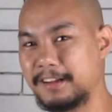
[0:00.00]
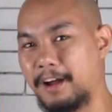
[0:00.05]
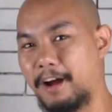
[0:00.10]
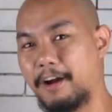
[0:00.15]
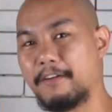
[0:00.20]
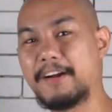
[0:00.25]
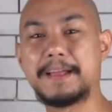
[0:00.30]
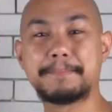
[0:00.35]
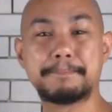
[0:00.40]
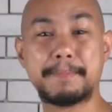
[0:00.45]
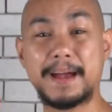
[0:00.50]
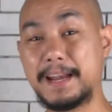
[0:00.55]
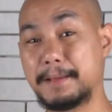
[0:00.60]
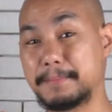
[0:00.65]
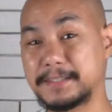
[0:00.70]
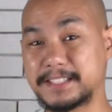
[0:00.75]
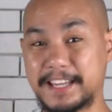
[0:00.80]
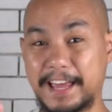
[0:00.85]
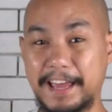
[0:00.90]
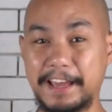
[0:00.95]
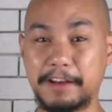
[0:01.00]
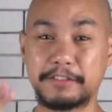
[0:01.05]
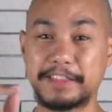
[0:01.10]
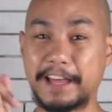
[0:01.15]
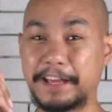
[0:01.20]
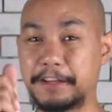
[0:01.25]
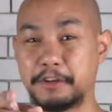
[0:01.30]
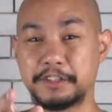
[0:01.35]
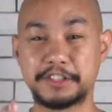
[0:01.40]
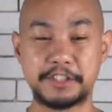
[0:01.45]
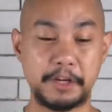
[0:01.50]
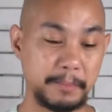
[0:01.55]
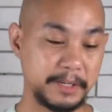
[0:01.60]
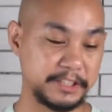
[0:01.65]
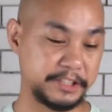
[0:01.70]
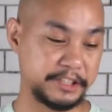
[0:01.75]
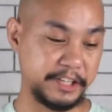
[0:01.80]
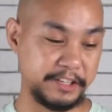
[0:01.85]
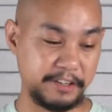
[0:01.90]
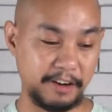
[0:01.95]
All right, my name is Keo. Thank you so
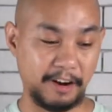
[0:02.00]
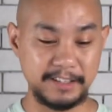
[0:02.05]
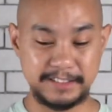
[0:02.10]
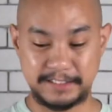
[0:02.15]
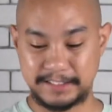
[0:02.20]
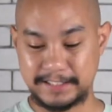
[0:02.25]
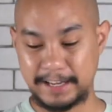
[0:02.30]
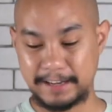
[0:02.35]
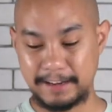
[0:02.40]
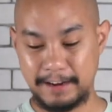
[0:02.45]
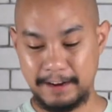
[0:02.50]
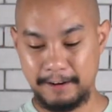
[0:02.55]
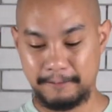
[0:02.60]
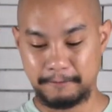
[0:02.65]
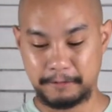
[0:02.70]
much to Yardstick